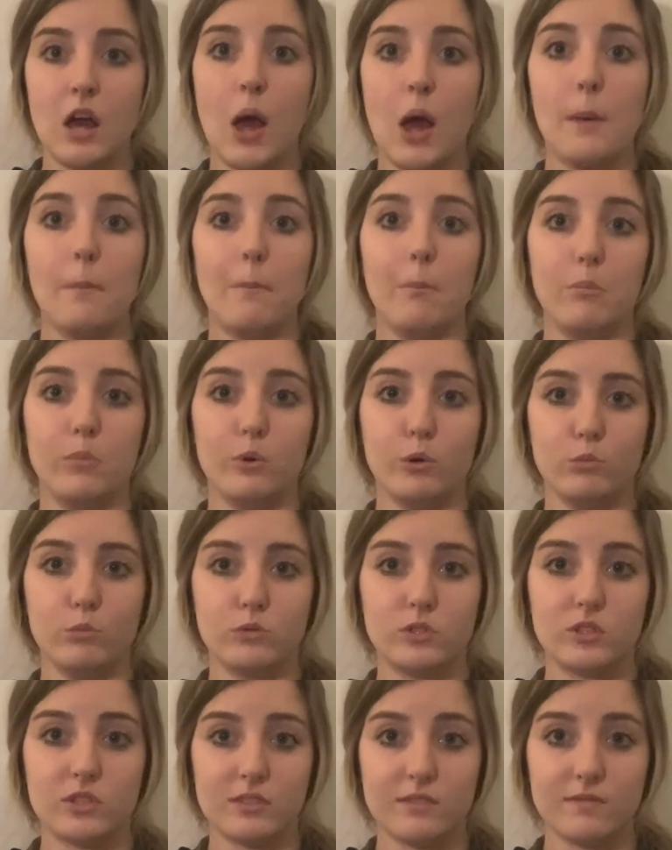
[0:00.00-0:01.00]

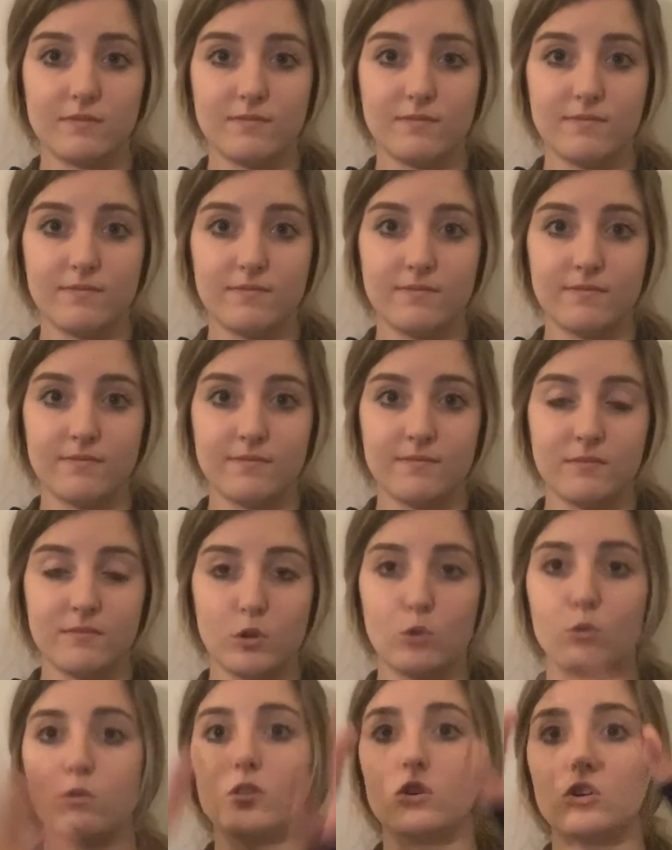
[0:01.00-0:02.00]
boots,
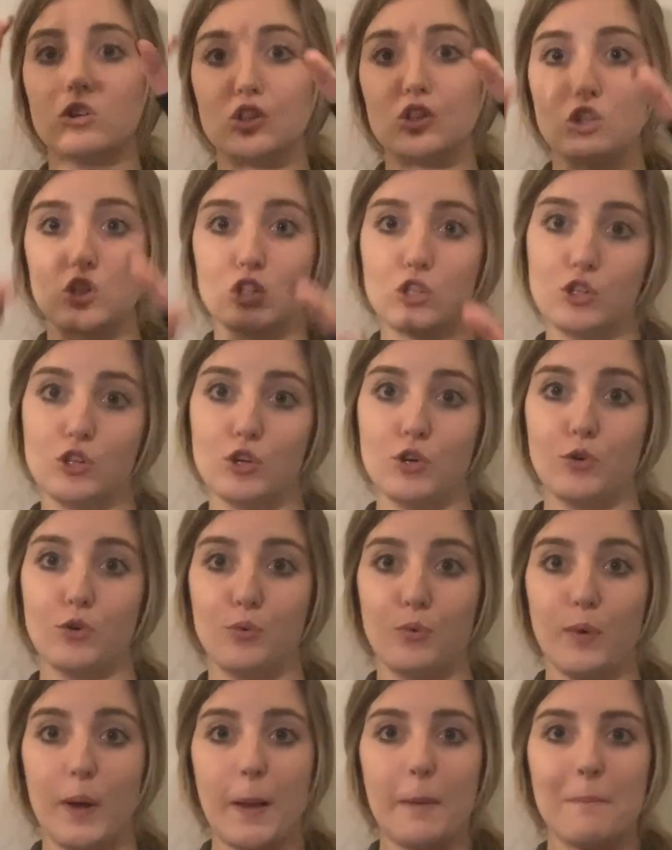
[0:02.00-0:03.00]
or snow
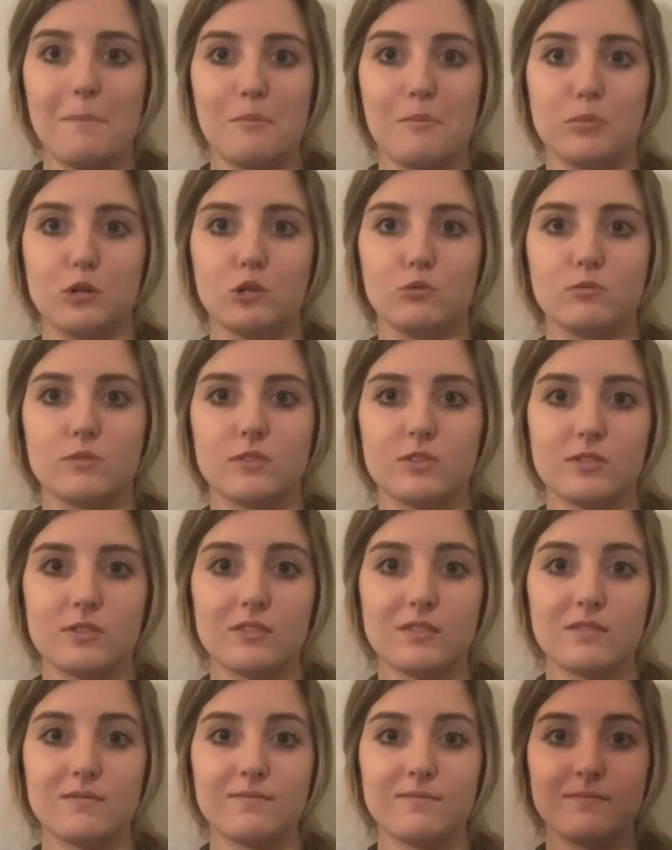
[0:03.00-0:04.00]
boots.
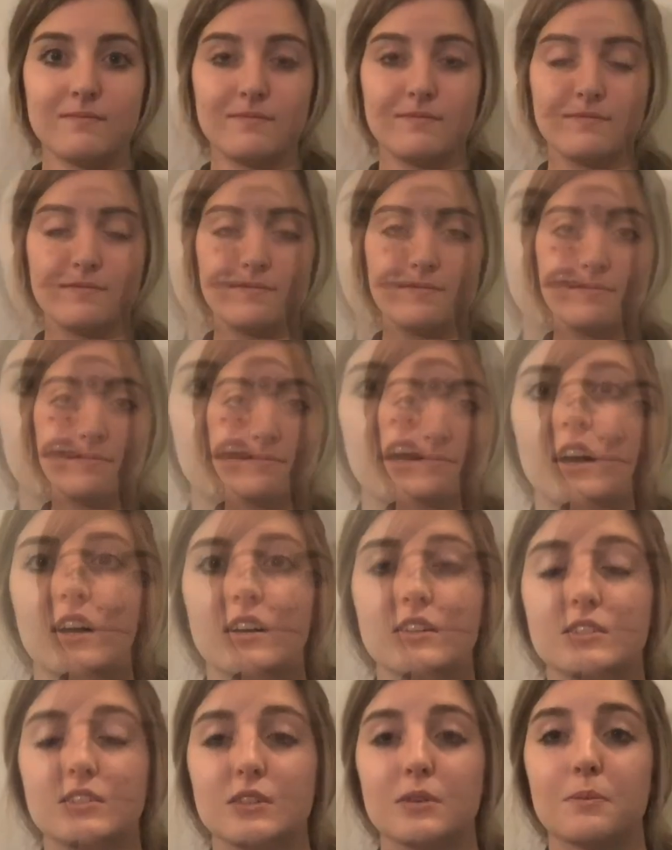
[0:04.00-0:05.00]

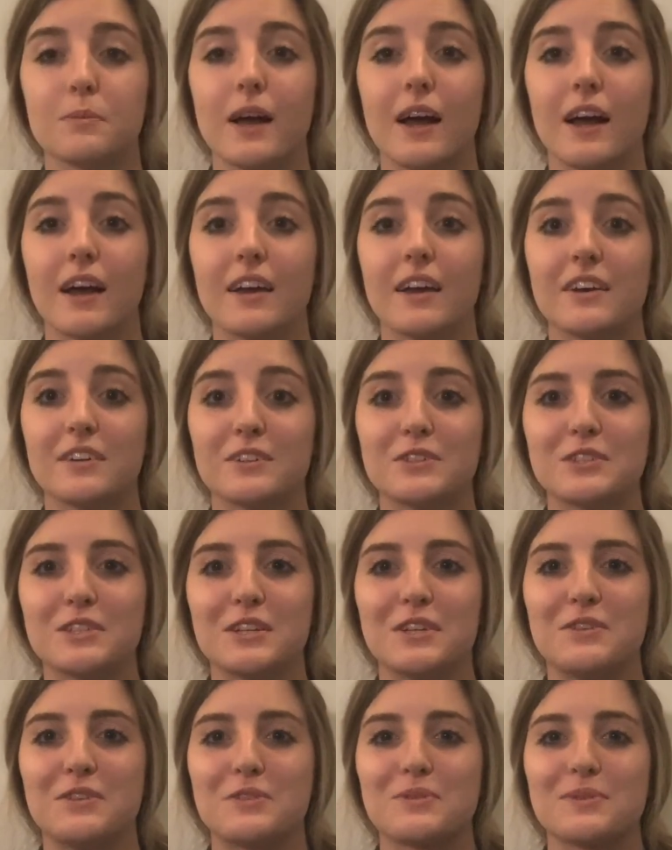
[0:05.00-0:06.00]
Awesome. I understand
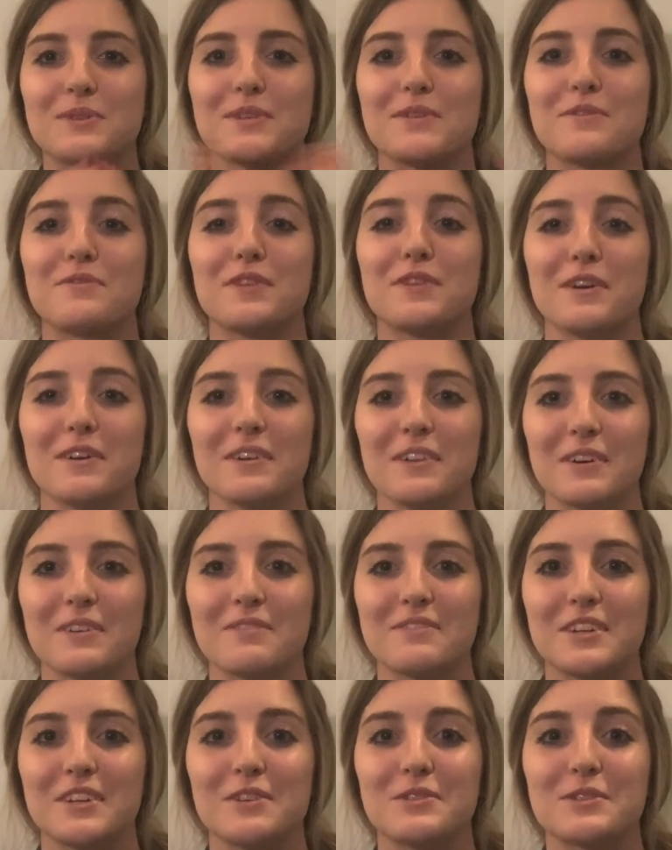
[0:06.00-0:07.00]
this was a very long
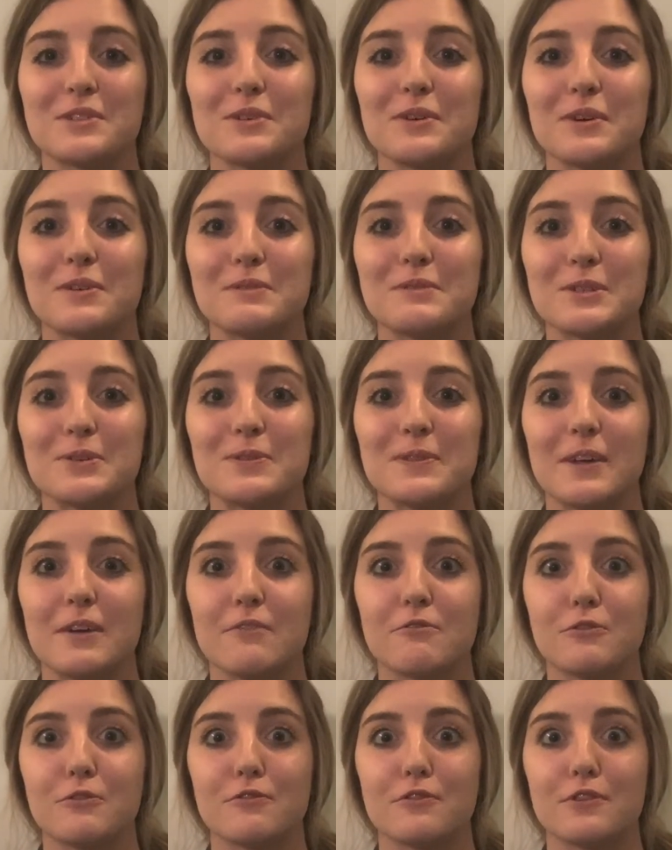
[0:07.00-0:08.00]
video, so I'm so
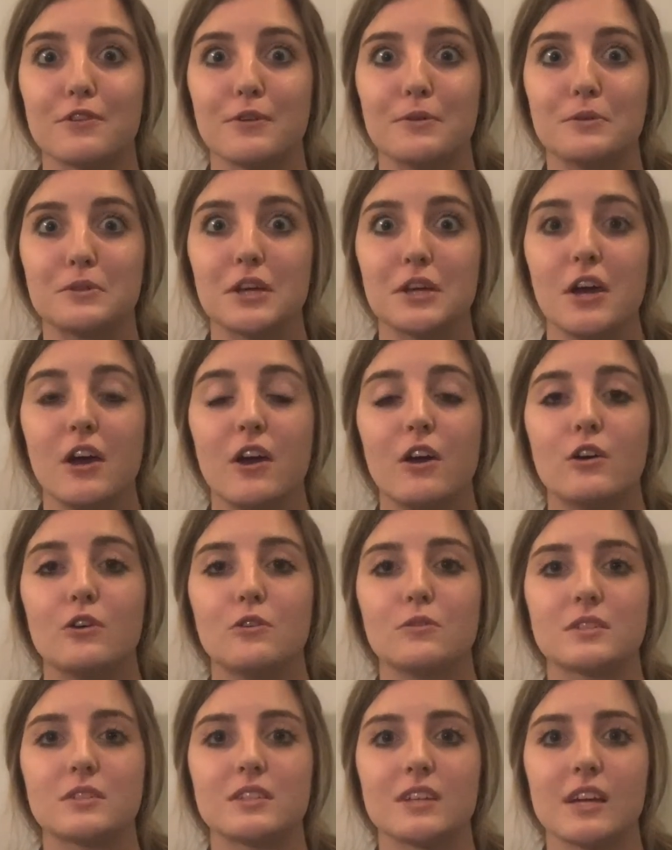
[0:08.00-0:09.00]
thankful for those who
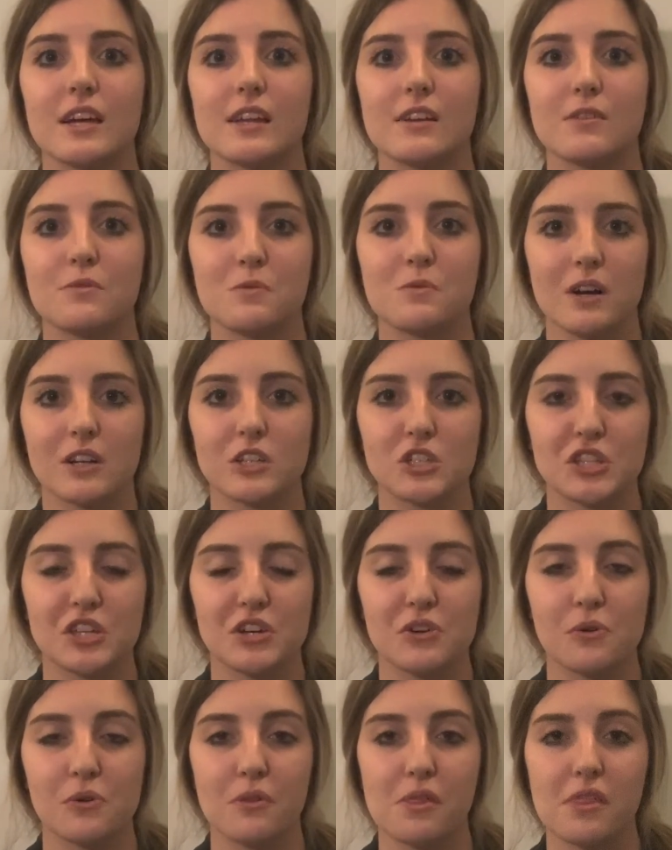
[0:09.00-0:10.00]
stayed and watched the
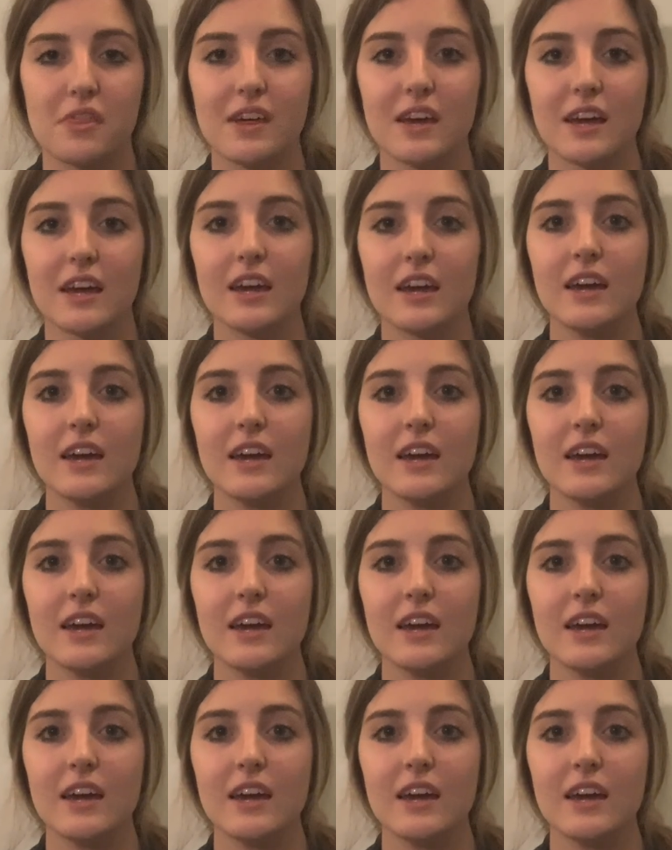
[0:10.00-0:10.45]
whole thing.